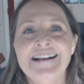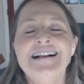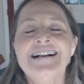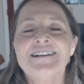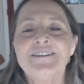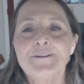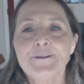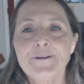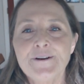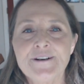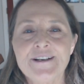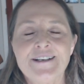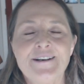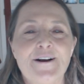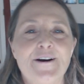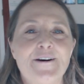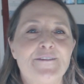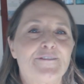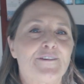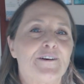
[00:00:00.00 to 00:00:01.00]
Look it
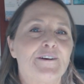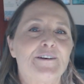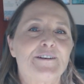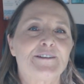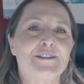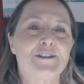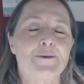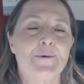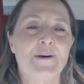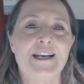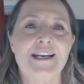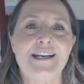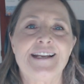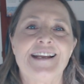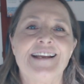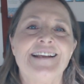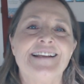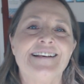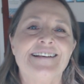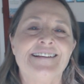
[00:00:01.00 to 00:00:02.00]
over, tweak
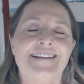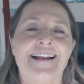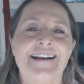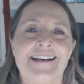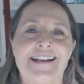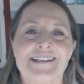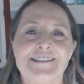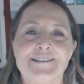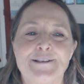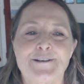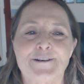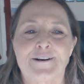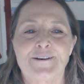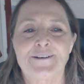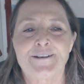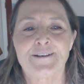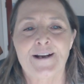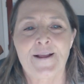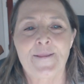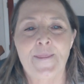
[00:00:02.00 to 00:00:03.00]
it, and then get
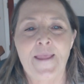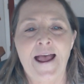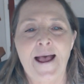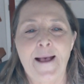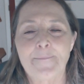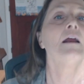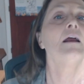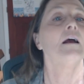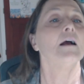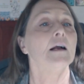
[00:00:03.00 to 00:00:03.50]
started on that.